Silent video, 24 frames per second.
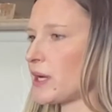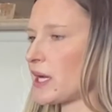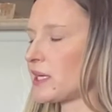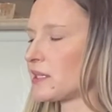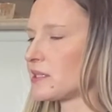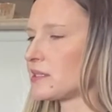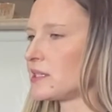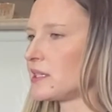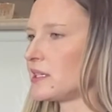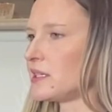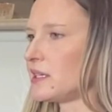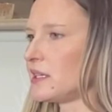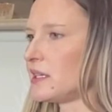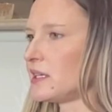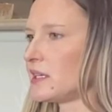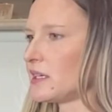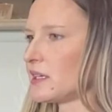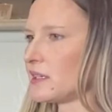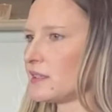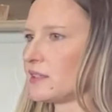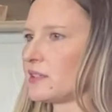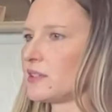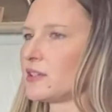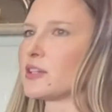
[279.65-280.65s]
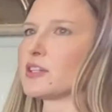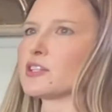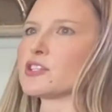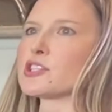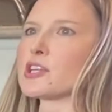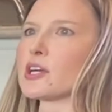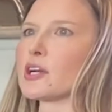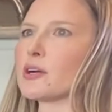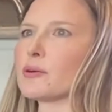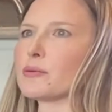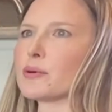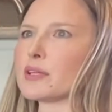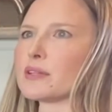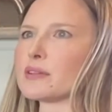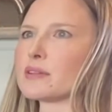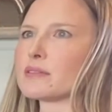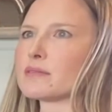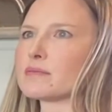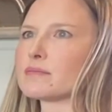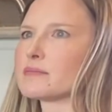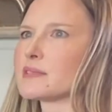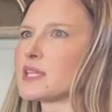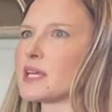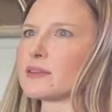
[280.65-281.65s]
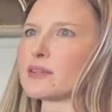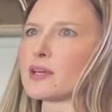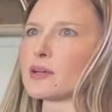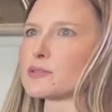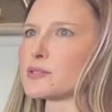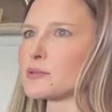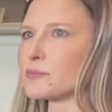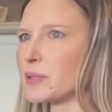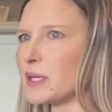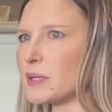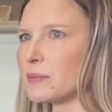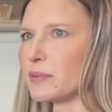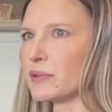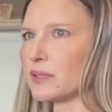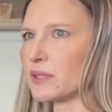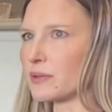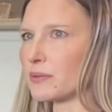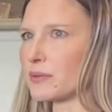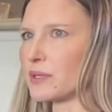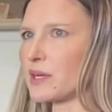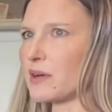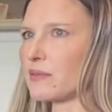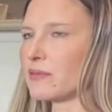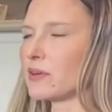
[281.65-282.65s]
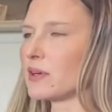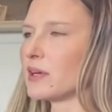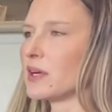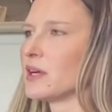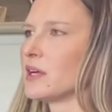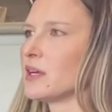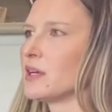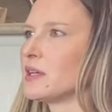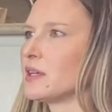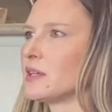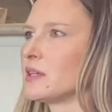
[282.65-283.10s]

a CD and then you can share it with 10,000 people or whatever.